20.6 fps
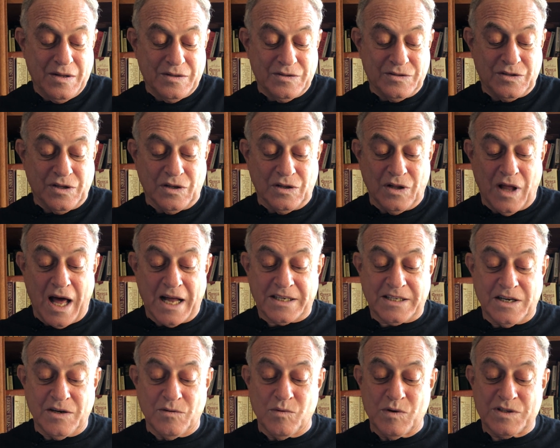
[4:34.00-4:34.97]
The
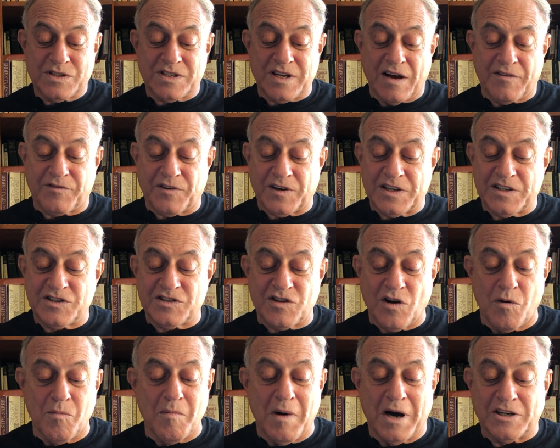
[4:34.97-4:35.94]
latke was suffering
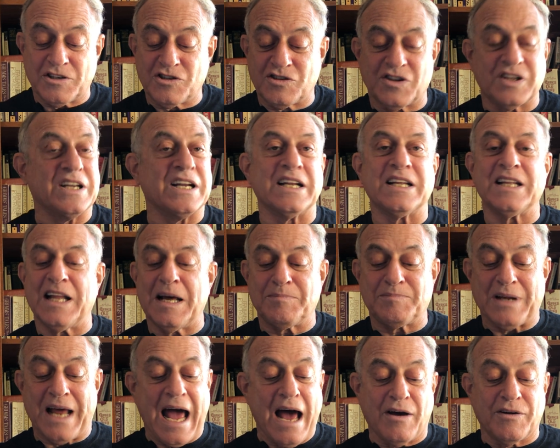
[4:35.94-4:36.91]
so much that it
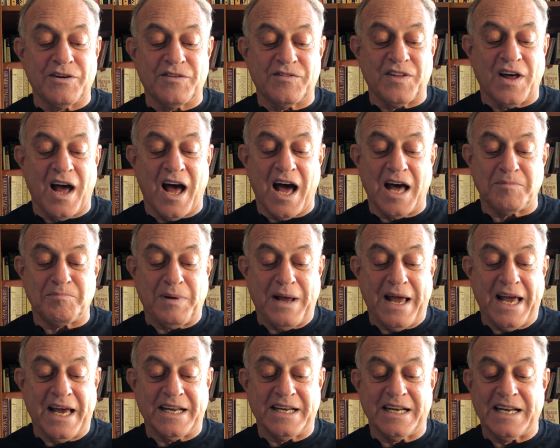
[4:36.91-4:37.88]
leapt out of the hot
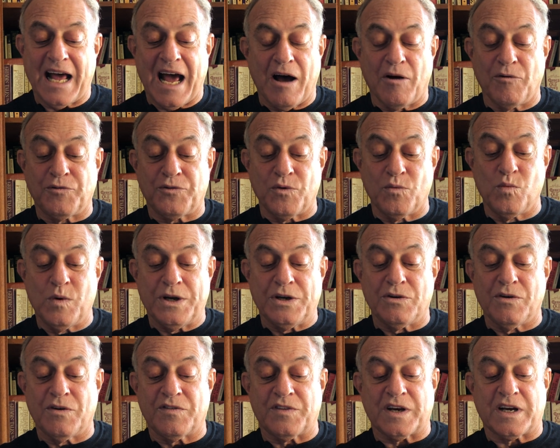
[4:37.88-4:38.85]
pan and out the
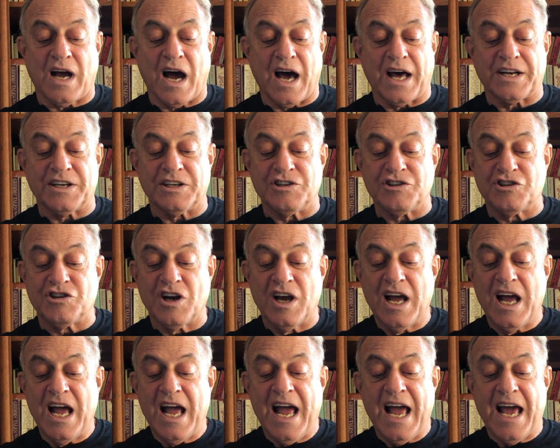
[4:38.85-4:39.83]
window of the cottage
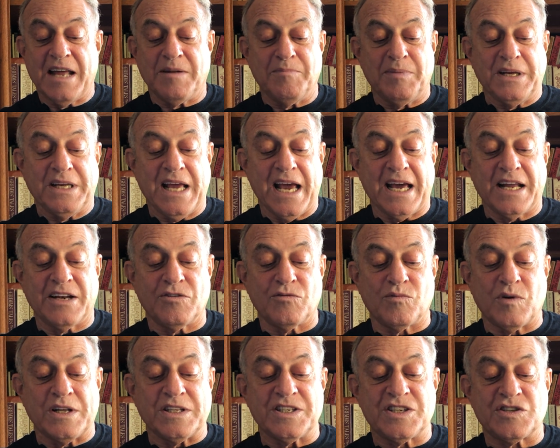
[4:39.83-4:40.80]
and began to
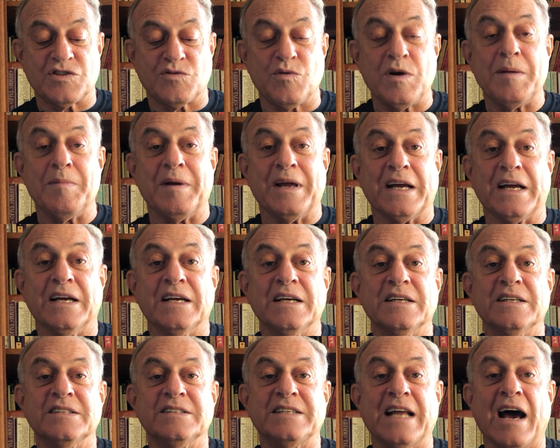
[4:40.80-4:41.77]
run screaming
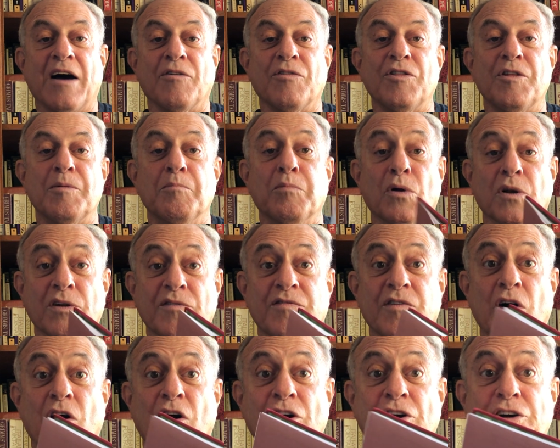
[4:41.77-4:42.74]
down the
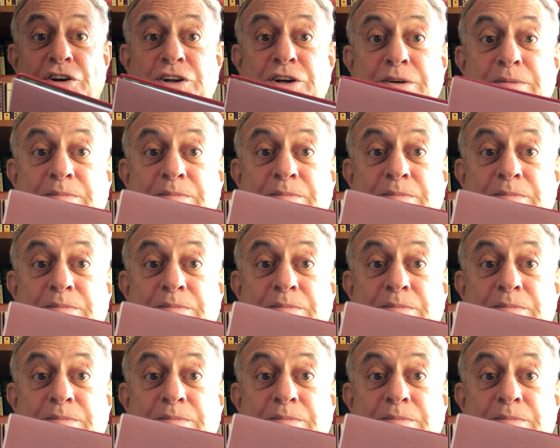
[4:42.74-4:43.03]
boulevard.